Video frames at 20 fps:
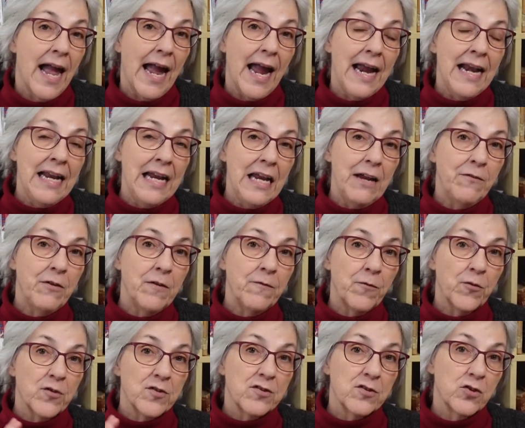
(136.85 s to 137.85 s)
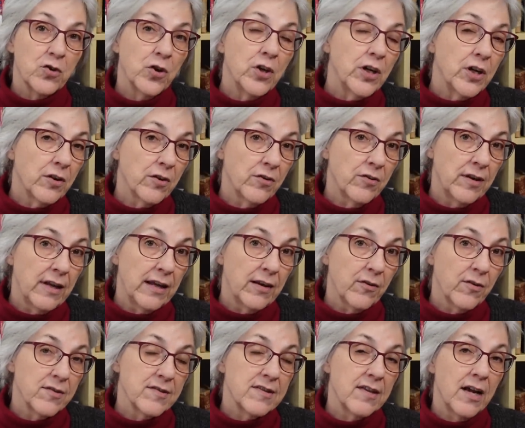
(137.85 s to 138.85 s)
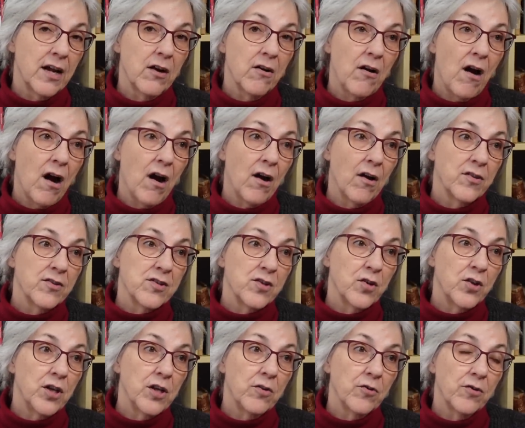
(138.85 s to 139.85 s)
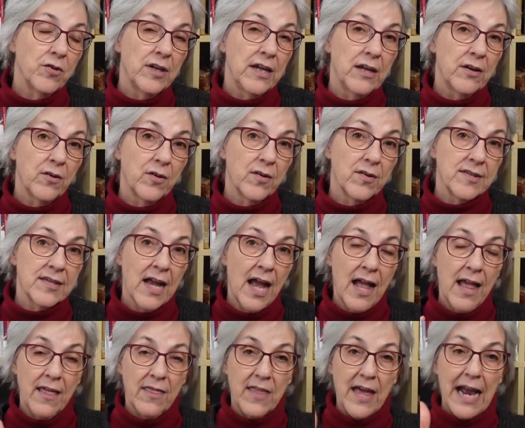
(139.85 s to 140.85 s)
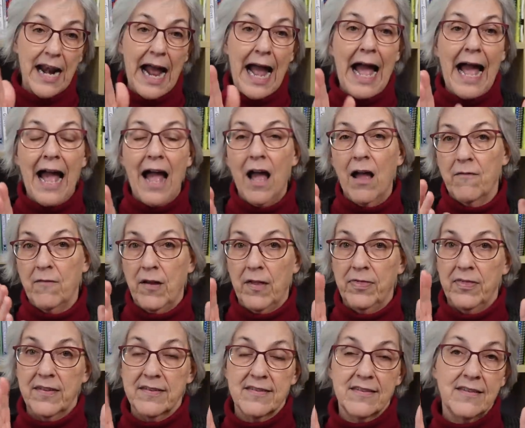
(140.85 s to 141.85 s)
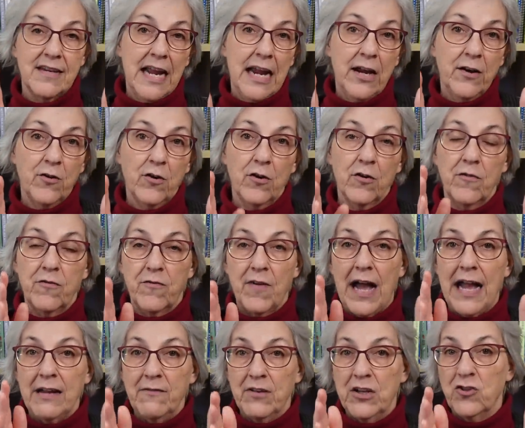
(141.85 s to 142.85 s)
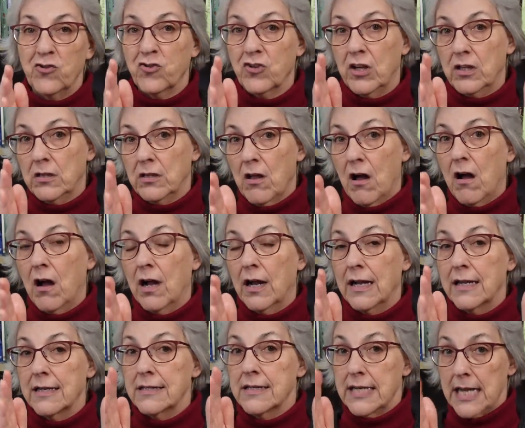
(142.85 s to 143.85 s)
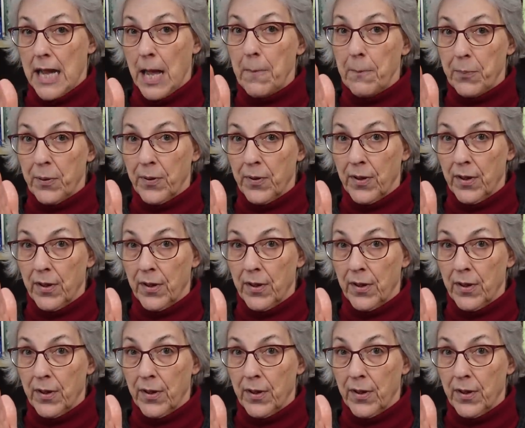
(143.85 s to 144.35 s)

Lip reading: And even for circular needles, there are circular needles that have the standard 5-inch long tip.